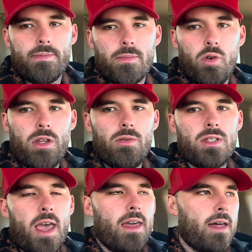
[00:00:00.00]
When you
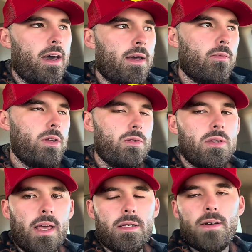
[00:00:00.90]
say that, when you
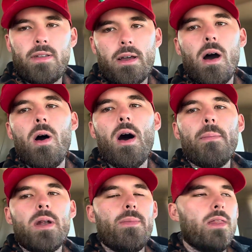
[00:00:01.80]
say stuff like, "Oh, I'm
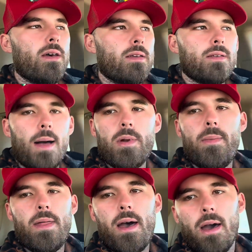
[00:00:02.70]
gonna be this, I'm gonna
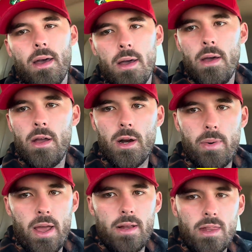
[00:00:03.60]
be that," your
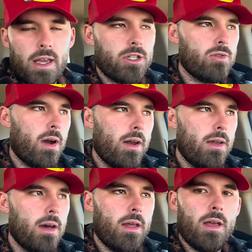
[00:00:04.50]
brain thinks you've already
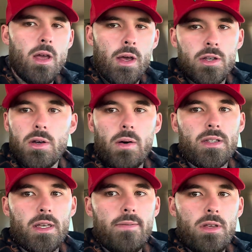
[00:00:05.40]
done it. So
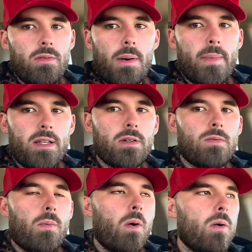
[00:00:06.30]
it's giving you a mental
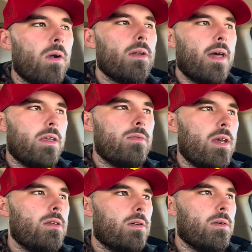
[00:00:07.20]
reward that you
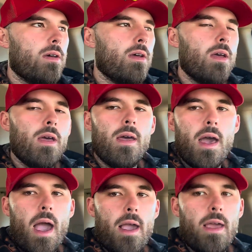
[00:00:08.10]
did do it,
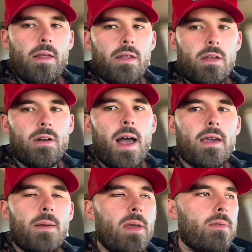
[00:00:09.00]
and you're not
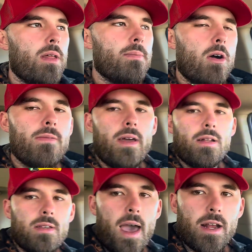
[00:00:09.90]
gonna be really
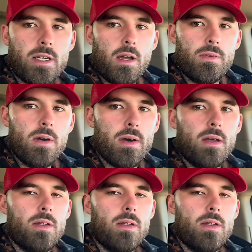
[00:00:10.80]
motivated to actually go do it.